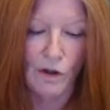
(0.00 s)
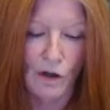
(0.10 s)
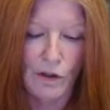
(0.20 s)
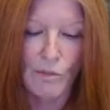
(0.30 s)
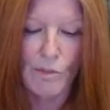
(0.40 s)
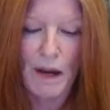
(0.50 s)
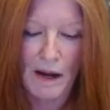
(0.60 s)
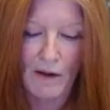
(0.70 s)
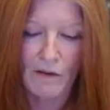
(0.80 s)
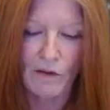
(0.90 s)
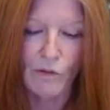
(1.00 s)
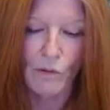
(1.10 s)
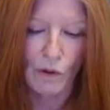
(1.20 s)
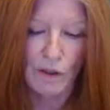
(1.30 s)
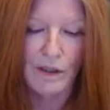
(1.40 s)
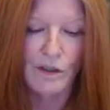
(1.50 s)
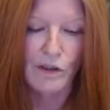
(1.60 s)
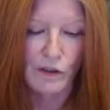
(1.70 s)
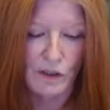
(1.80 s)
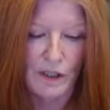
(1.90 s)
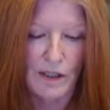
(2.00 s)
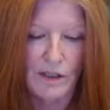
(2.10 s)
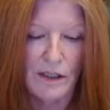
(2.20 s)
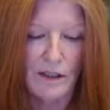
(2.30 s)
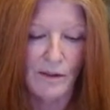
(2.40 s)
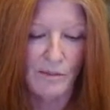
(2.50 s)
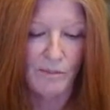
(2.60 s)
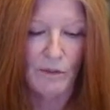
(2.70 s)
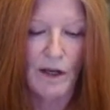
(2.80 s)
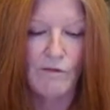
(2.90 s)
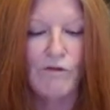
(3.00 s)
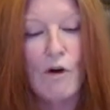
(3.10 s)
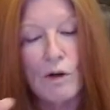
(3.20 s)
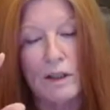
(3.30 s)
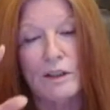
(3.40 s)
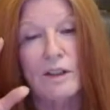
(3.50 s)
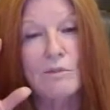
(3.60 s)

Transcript: on your path toward understanding and focus.